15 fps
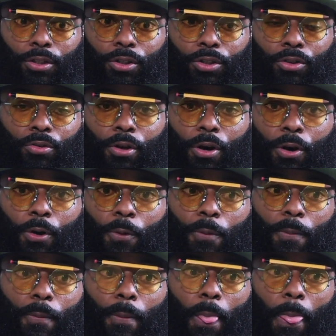you
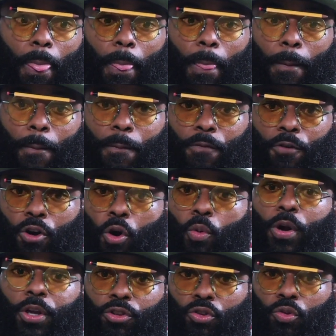know,
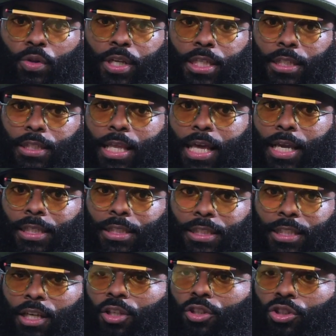going through these things
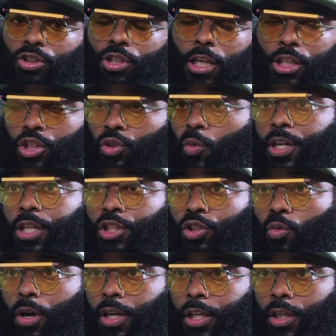still in
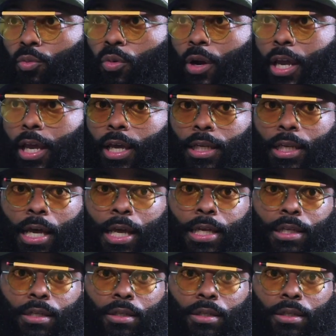2020, where like